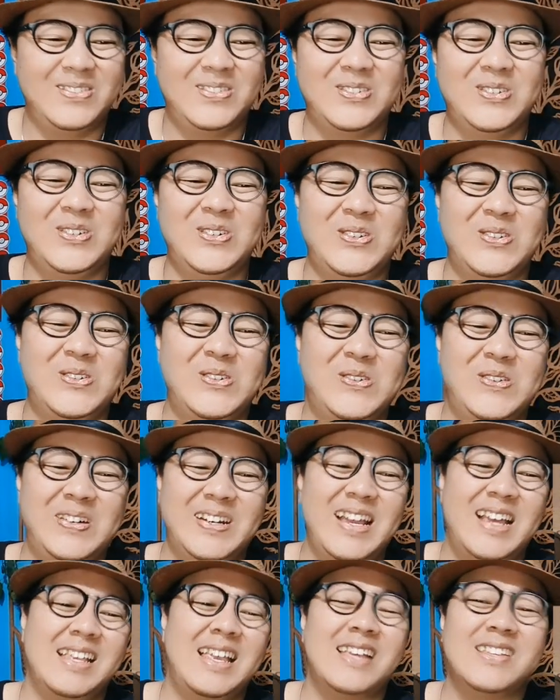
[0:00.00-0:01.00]
Oh,
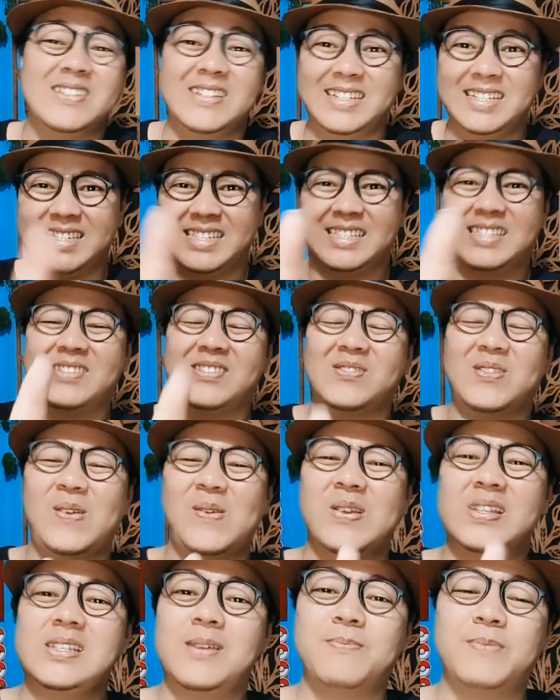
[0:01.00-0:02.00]
nice. Actually, this is
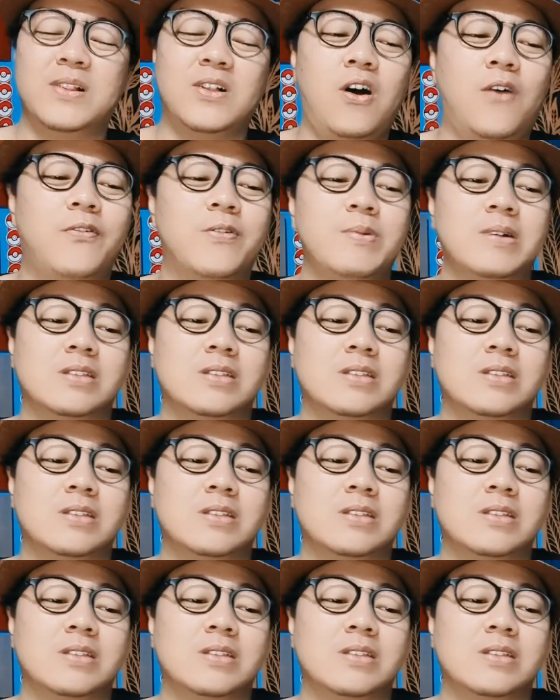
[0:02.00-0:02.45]
very simple cover,